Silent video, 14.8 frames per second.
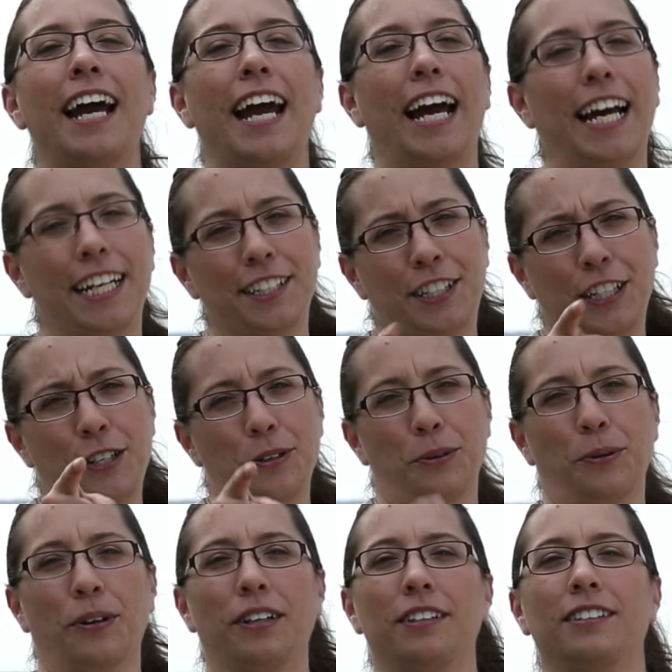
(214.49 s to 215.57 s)
and to you.
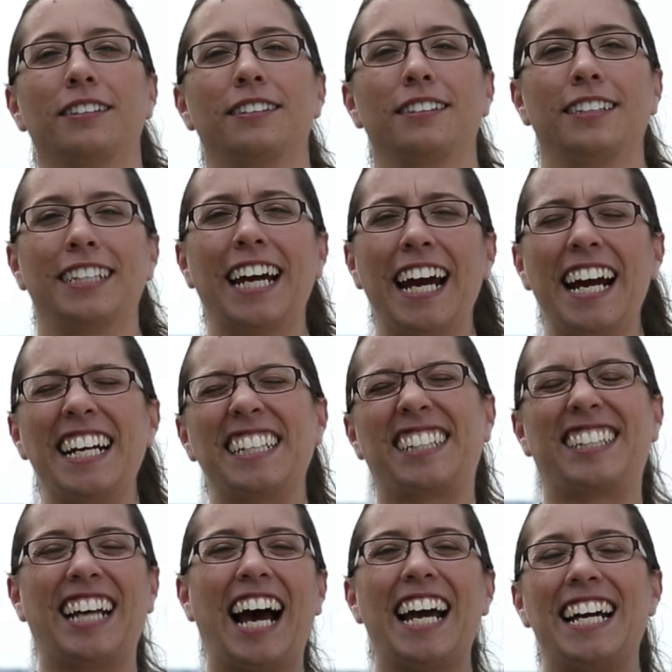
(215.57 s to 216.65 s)
Yay,
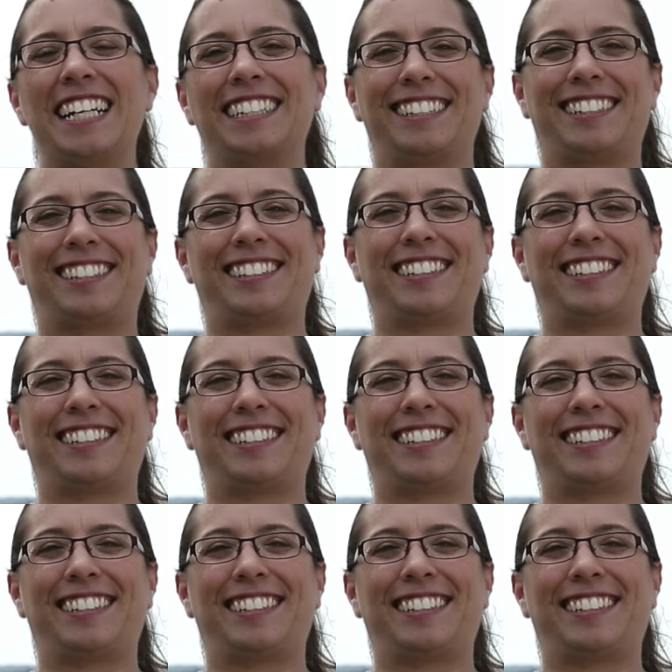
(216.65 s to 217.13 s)
science!